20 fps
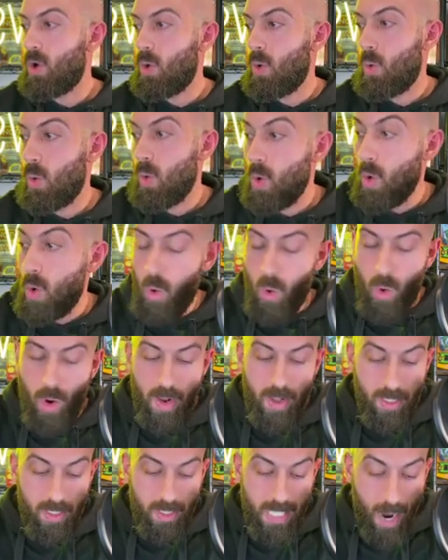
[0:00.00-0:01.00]
Woo,
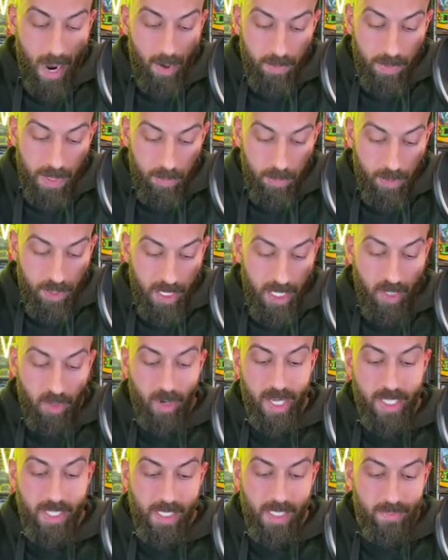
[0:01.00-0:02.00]
that would be pretty
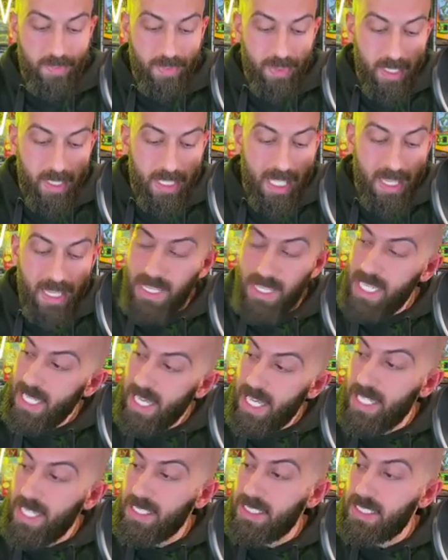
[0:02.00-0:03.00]
crazy. The thing
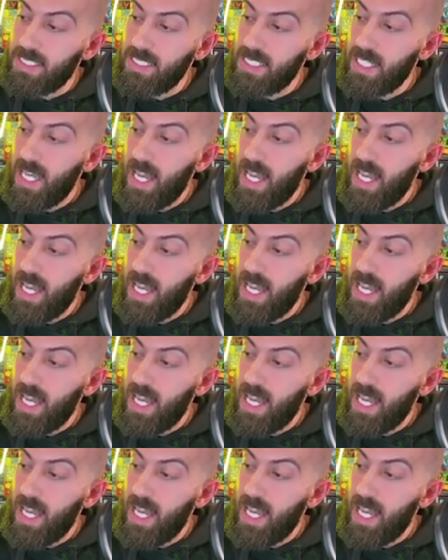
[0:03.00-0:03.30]
is,